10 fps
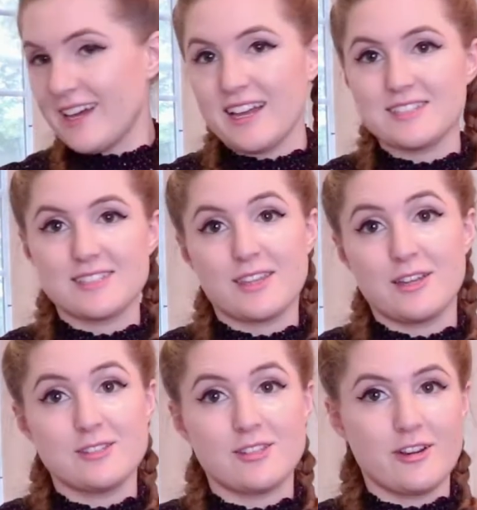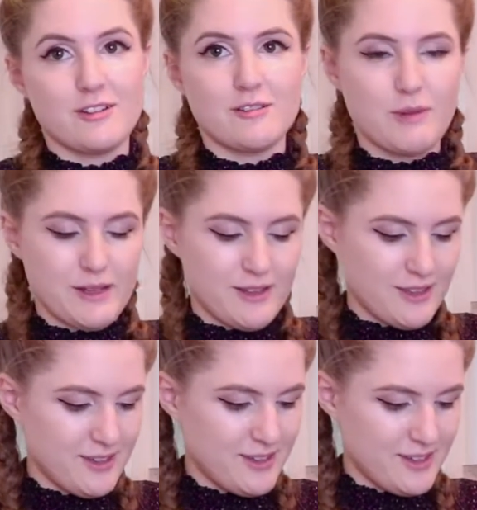I just concerned Bella.
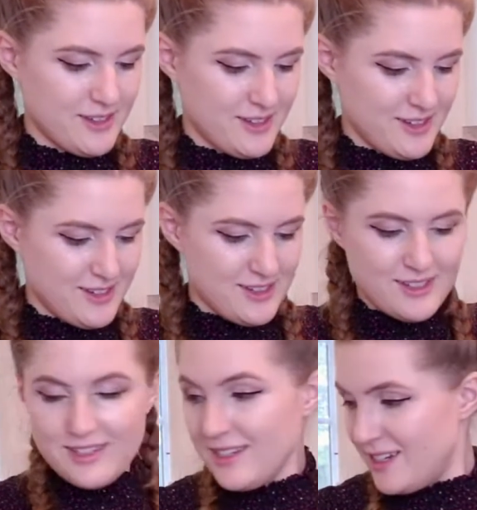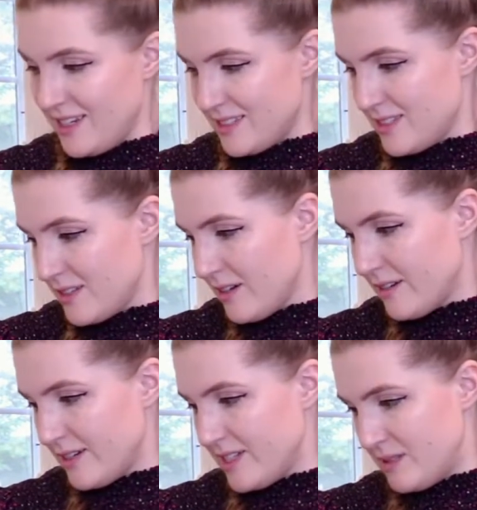It is
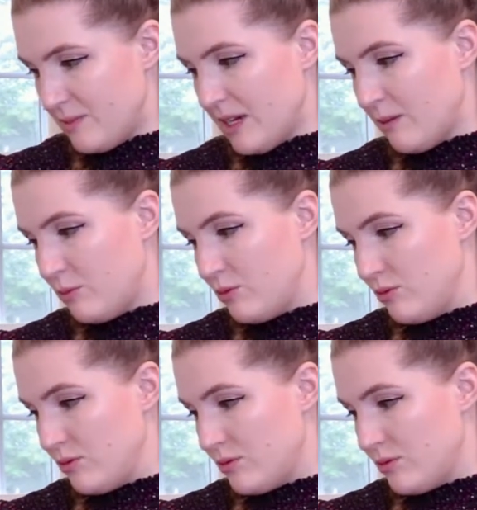alright, Bella Boo.